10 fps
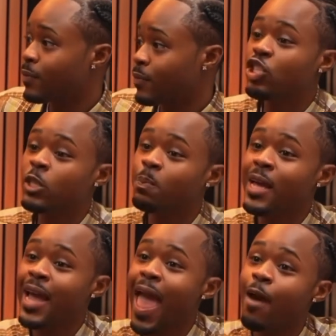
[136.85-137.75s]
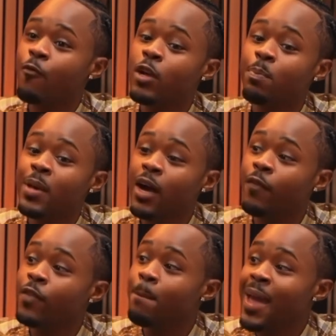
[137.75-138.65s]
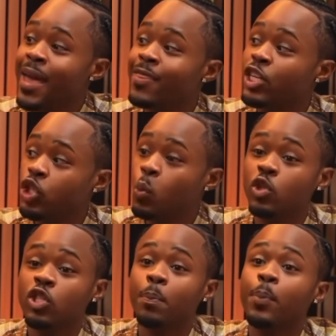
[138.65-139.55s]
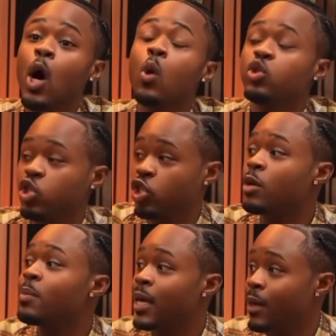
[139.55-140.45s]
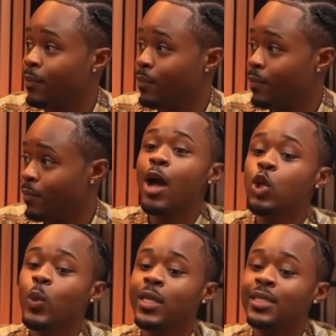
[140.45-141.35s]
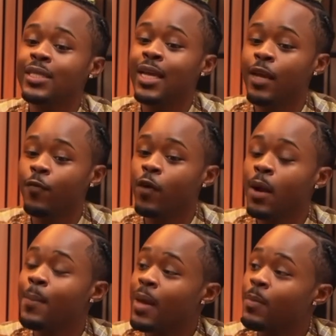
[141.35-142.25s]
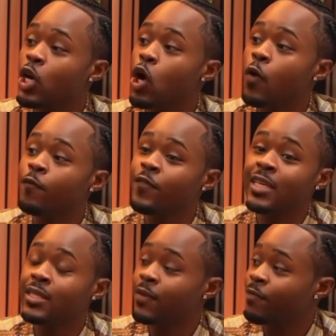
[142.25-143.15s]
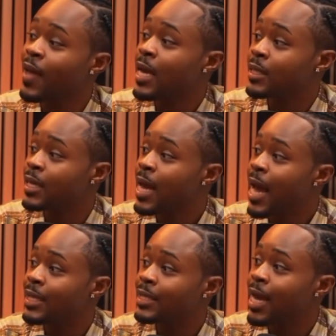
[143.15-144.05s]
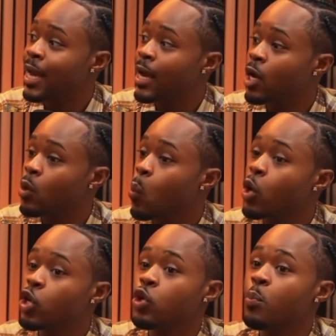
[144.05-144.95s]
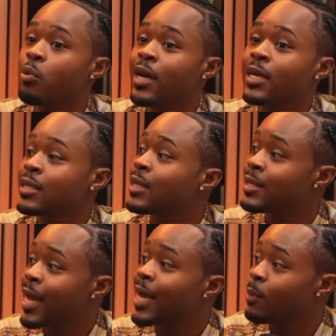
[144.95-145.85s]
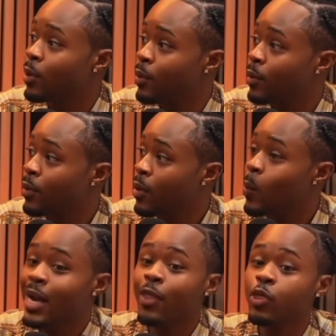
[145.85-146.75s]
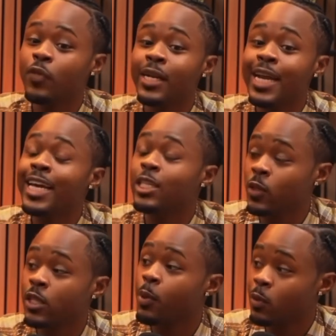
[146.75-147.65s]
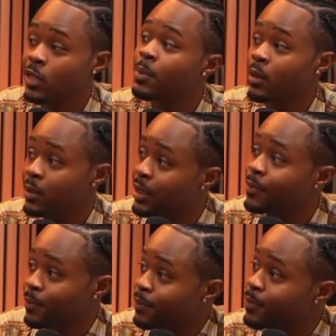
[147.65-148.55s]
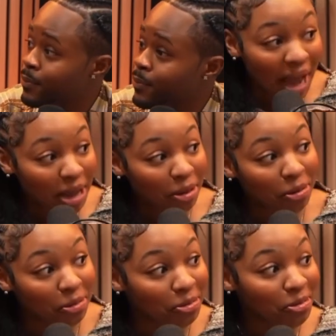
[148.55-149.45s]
And she's being every bit of the man that you were supposed to be. And now you can sit in front of baby girl face to face and say, what are you bringing to the table? When I thought the niggas were supposed to build it. Damn.